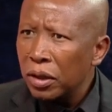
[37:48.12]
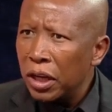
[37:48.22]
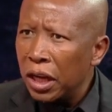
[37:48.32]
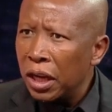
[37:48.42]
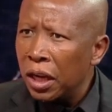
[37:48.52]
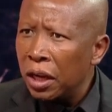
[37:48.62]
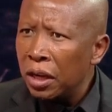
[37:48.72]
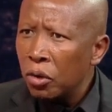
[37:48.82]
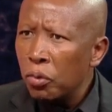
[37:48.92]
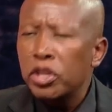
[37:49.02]

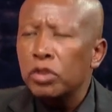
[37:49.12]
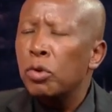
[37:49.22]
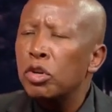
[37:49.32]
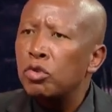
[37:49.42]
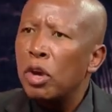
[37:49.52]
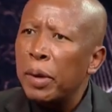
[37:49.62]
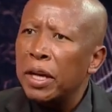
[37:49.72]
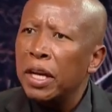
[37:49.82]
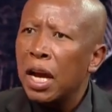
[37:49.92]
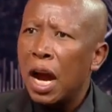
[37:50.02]
which is going to
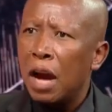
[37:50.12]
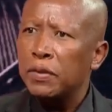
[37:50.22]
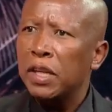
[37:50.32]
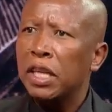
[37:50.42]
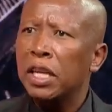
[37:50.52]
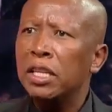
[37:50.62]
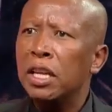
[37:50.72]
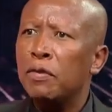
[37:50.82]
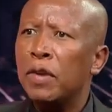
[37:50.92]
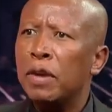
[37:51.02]
happen after
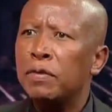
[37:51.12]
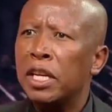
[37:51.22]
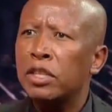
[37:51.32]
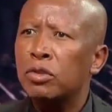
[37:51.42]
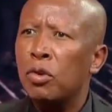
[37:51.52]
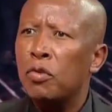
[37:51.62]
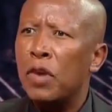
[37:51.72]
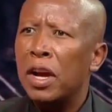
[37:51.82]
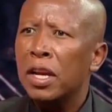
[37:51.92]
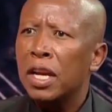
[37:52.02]
the EFF takes
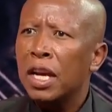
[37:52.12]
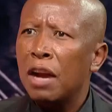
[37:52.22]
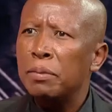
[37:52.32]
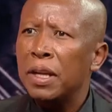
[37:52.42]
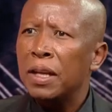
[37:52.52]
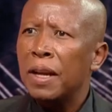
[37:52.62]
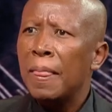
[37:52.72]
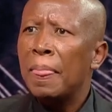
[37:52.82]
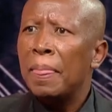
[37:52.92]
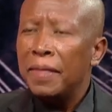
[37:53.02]
over government?
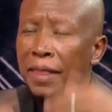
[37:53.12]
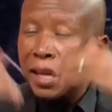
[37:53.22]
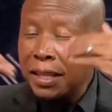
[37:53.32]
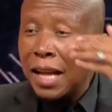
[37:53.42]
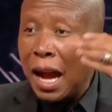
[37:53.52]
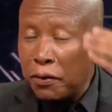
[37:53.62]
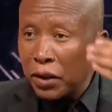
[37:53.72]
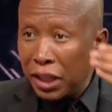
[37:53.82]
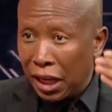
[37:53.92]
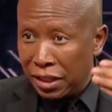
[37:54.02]
These
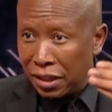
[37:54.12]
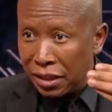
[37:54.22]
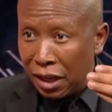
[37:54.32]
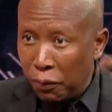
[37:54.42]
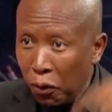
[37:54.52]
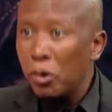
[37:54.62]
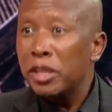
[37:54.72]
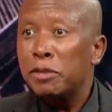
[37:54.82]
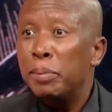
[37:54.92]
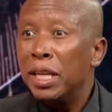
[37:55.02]
Africans have
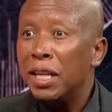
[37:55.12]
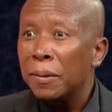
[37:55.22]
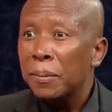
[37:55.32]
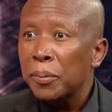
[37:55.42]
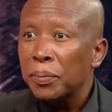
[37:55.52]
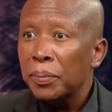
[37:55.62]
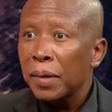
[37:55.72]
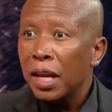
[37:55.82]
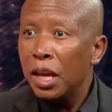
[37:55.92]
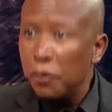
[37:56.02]
always been here.
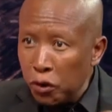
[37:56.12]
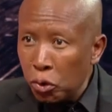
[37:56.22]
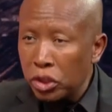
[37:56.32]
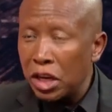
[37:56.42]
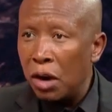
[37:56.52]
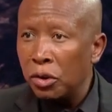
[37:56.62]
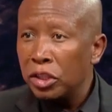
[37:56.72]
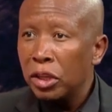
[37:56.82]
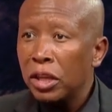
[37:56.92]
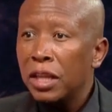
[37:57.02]
If you
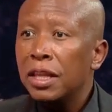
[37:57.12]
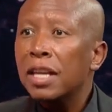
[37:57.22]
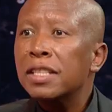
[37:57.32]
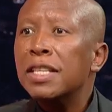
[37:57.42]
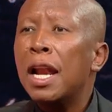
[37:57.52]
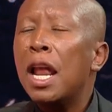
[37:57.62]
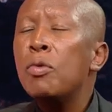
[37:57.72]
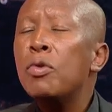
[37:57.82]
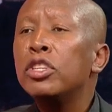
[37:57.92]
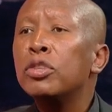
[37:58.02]
doubt, there is a
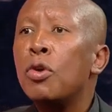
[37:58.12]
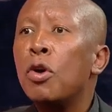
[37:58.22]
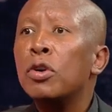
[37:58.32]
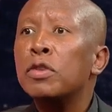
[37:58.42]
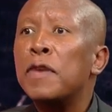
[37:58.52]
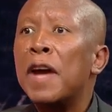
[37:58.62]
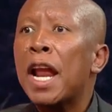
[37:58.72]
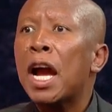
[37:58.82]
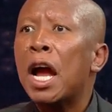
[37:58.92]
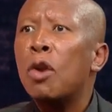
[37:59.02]
language called
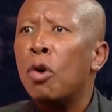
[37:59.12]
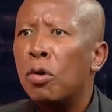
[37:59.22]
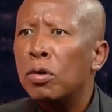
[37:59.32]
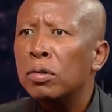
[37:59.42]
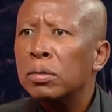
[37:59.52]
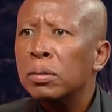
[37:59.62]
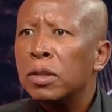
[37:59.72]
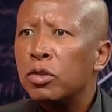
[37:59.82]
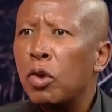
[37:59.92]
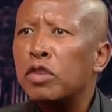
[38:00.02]
Fanaka law.
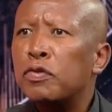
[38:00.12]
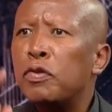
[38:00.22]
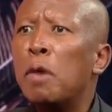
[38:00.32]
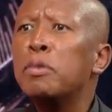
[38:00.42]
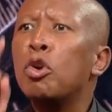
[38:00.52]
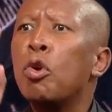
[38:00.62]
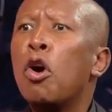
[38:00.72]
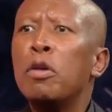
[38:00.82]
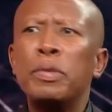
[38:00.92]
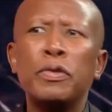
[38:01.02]
It was formed
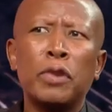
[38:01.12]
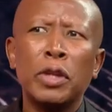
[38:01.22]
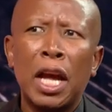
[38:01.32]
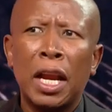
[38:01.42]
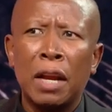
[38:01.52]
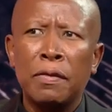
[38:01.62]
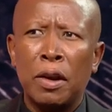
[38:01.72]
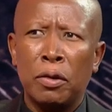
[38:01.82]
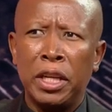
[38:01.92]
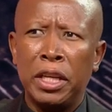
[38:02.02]
long before the
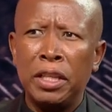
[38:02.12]
arrival of the